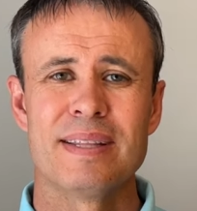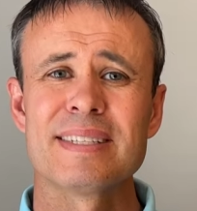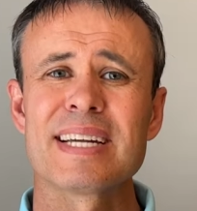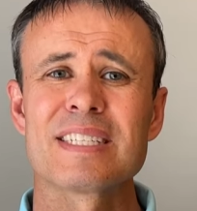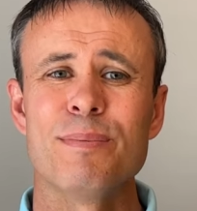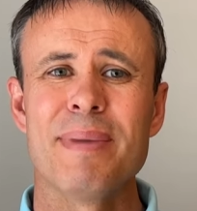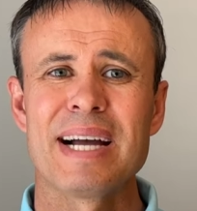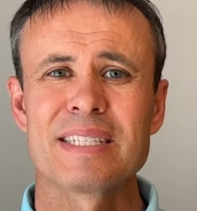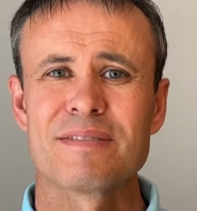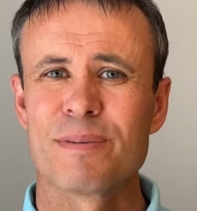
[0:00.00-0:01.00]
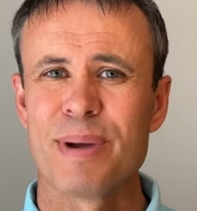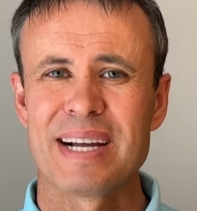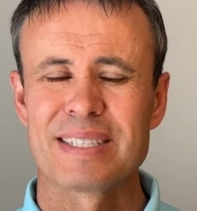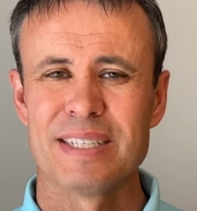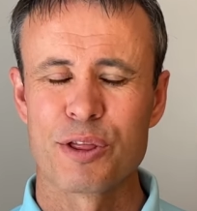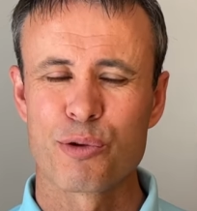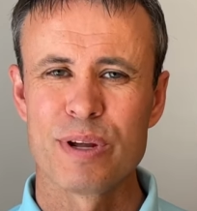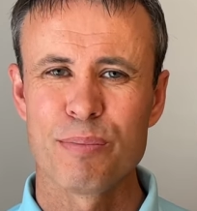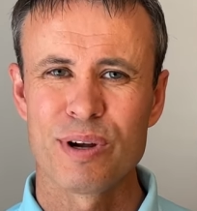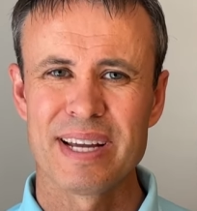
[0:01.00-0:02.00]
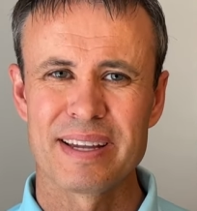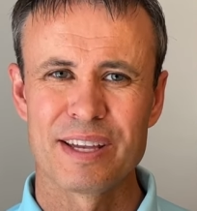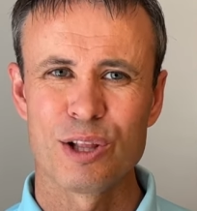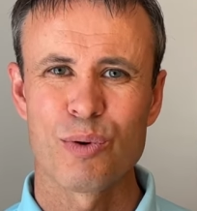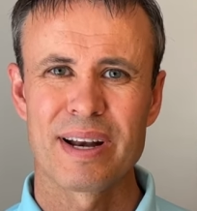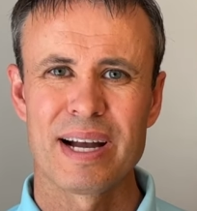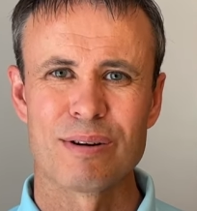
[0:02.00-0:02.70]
This has a massive capacity at three point eight kilowatt